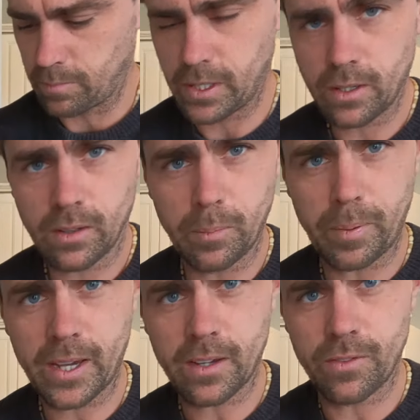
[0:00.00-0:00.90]
the
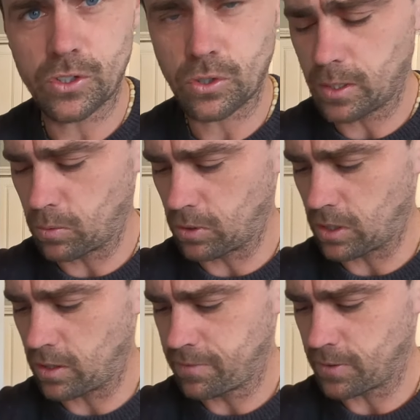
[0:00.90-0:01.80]
back of the drywall
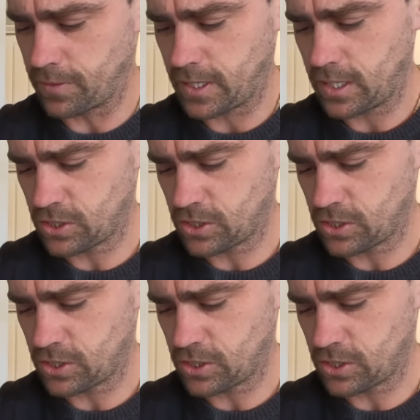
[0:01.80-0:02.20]
off on the